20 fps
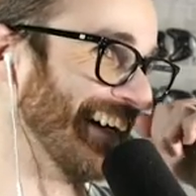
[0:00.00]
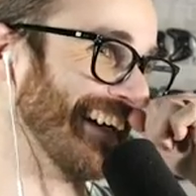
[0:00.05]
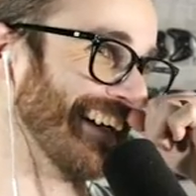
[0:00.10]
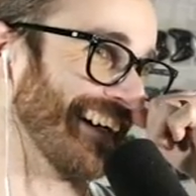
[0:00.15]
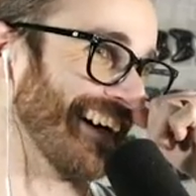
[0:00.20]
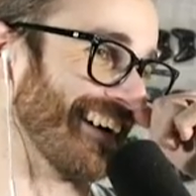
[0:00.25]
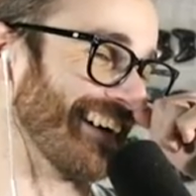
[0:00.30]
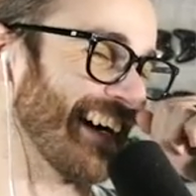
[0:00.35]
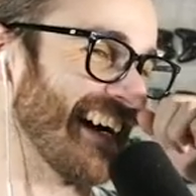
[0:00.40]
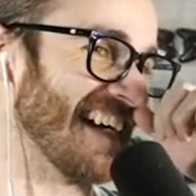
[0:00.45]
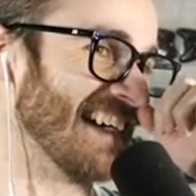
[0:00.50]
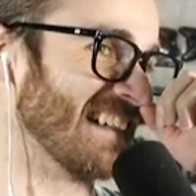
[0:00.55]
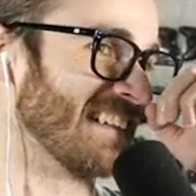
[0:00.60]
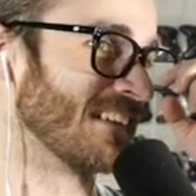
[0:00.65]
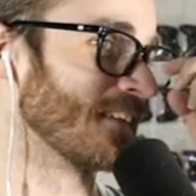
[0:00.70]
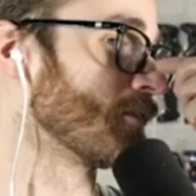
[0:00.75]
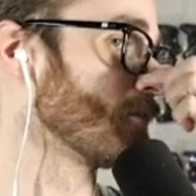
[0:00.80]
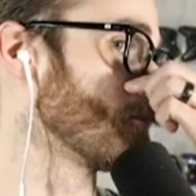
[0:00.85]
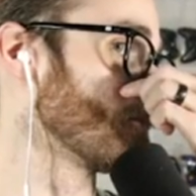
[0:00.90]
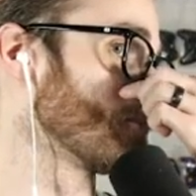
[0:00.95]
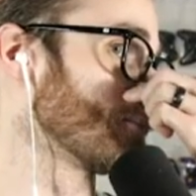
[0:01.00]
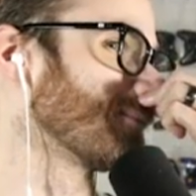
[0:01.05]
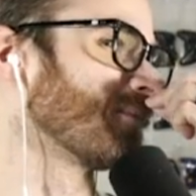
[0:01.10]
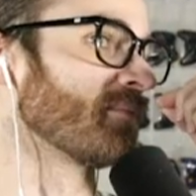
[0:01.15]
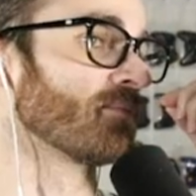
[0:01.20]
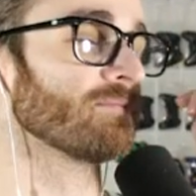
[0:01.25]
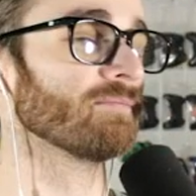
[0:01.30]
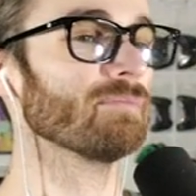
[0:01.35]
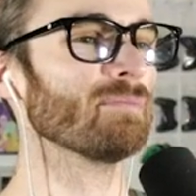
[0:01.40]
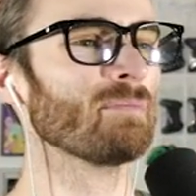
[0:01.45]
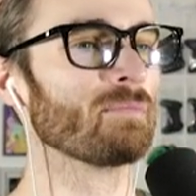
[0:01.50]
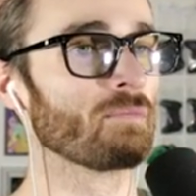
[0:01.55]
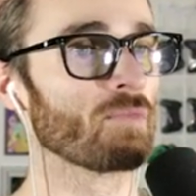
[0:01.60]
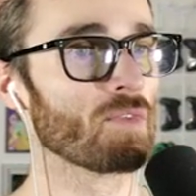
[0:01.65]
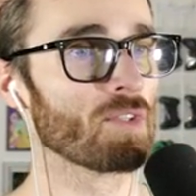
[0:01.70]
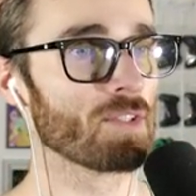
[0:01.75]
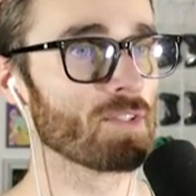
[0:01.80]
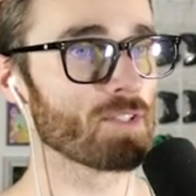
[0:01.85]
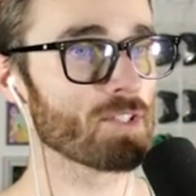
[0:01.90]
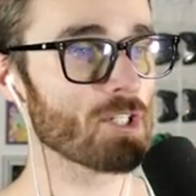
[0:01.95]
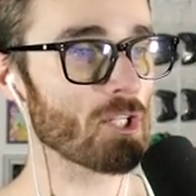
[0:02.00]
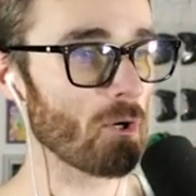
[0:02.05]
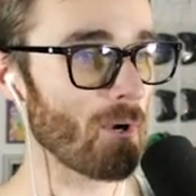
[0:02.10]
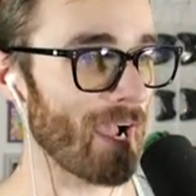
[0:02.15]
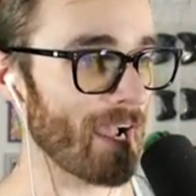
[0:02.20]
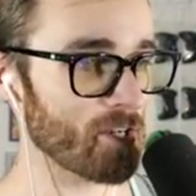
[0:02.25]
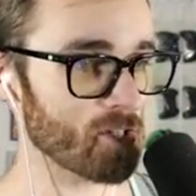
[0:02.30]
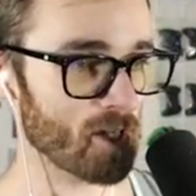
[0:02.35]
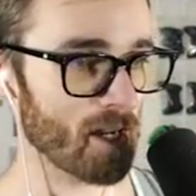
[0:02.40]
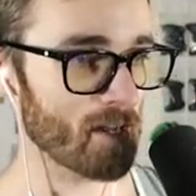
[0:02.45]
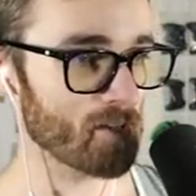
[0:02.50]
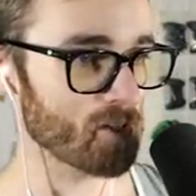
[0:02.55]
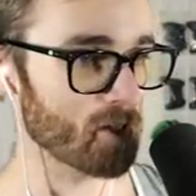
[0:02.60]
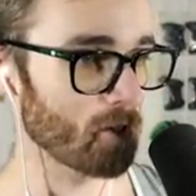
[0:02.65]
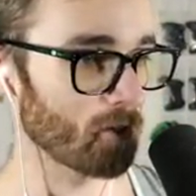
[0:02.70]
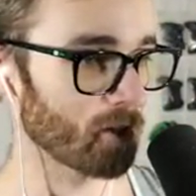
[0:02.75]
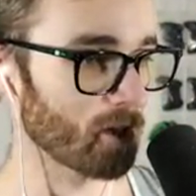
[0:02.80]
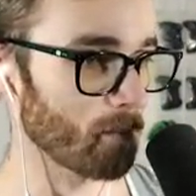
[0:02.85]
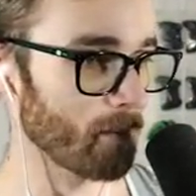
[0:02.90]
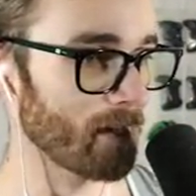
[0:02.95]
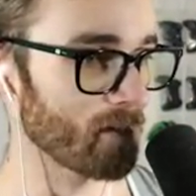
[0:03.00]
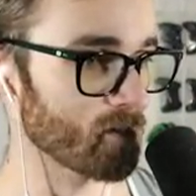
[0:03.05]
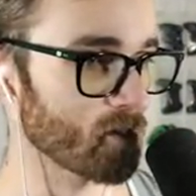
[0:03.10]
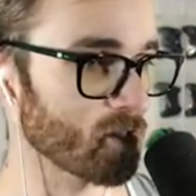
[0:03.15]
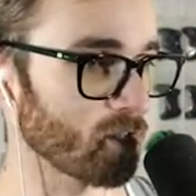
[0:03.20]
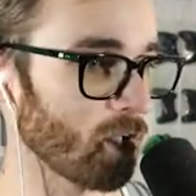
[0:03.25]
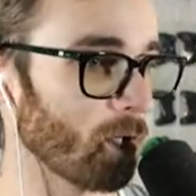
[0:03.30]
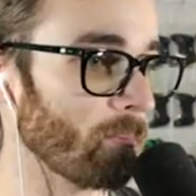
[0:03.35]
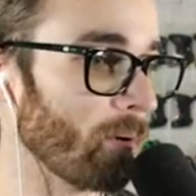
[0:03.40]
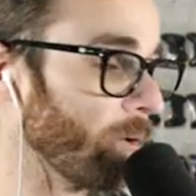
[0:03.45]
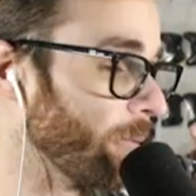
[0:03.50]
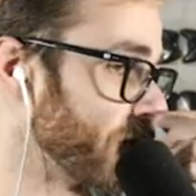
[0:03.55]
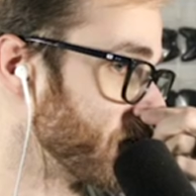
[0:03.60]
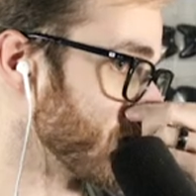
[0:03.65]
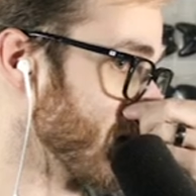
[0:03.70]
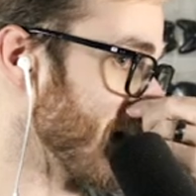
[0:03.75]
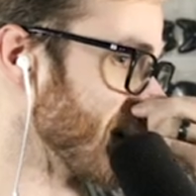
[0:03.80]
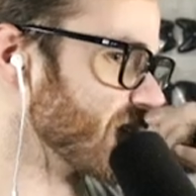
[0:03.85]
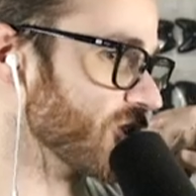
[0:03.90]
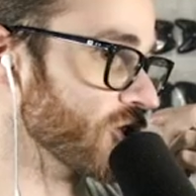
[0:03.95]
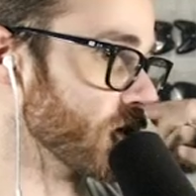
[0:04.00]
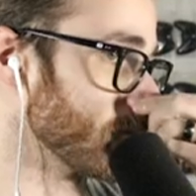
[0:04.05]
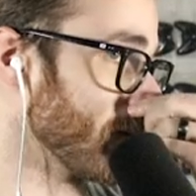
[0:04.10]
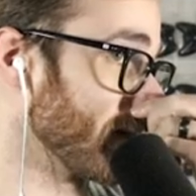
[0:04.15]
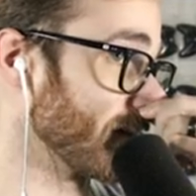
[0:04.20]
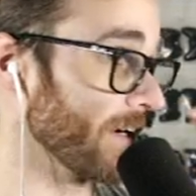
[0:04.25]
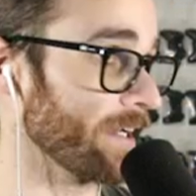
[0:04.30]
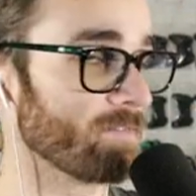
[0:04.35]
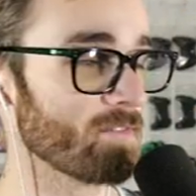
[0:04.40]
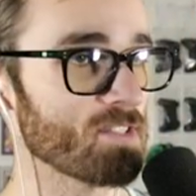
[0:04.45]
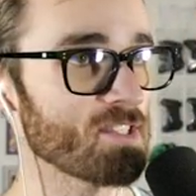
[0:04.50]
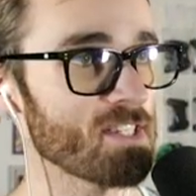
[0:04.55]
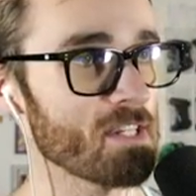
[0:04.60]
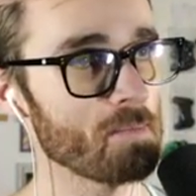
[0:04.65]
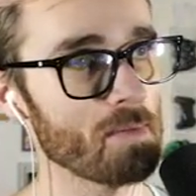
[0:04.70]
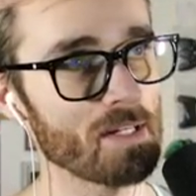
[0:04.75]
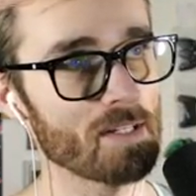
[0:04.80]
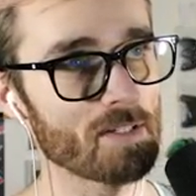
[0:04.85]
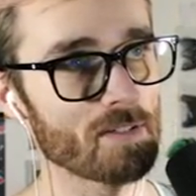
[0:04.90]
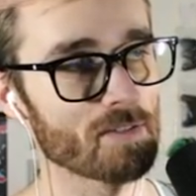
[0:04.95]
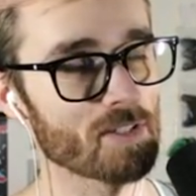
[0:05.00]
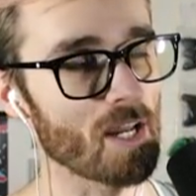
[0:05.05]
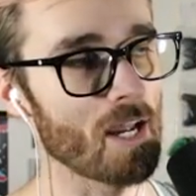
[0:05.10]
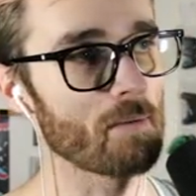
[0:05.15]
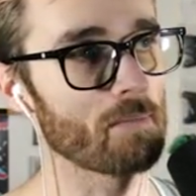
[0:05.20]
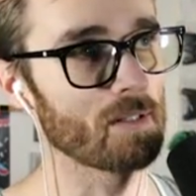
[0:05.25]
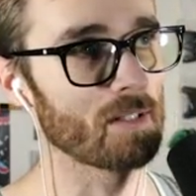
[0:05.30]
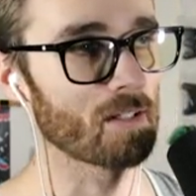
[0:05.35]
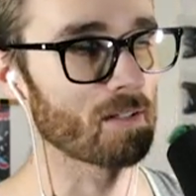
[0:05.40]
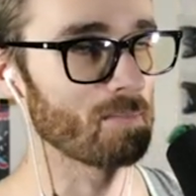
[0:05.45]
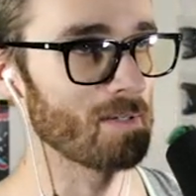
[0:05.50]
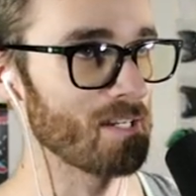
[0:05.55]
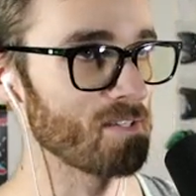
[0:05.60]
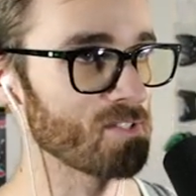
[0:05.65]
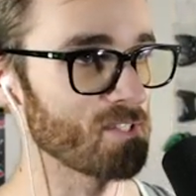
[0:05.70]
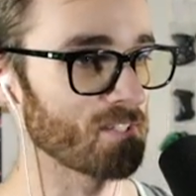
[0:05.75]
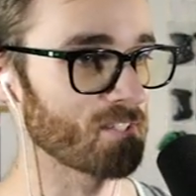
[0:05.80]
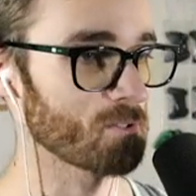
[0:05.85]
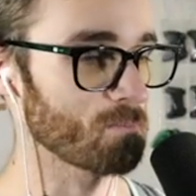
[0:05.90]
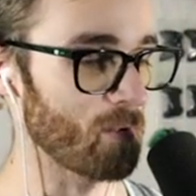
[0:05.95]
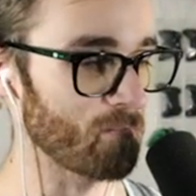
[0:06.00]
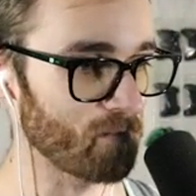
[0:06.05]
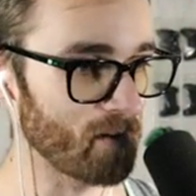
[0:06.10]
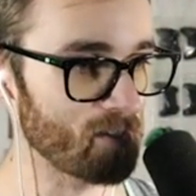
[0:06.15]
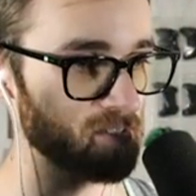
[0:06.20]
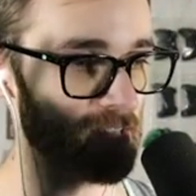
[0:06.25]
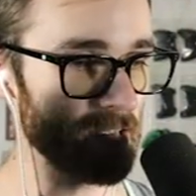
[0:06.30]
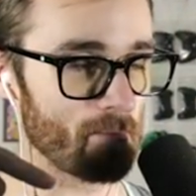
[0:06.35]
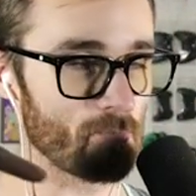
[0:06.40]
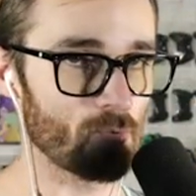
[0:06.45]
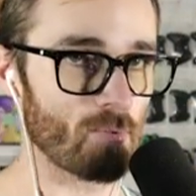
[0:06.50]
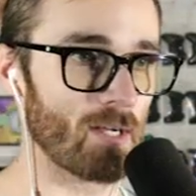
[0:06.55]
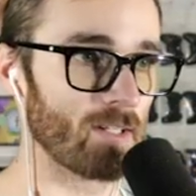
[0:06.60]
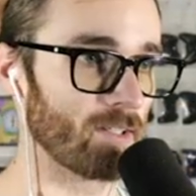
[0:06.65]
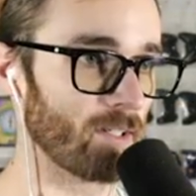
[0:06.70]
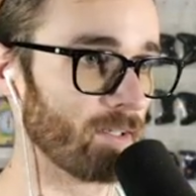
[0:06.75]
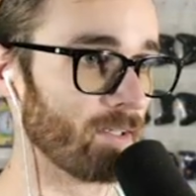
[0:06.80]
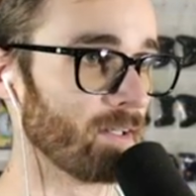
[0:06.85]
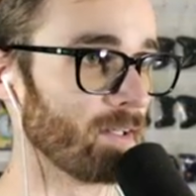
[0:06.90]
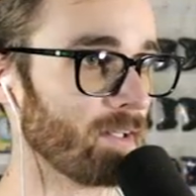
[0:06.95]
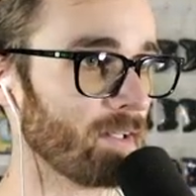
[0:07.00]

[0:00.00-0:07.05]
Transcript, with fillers: Alright. So as you guys know, the command slow-mo, which actually you might not even see me typing the commands in because my face cam's right there.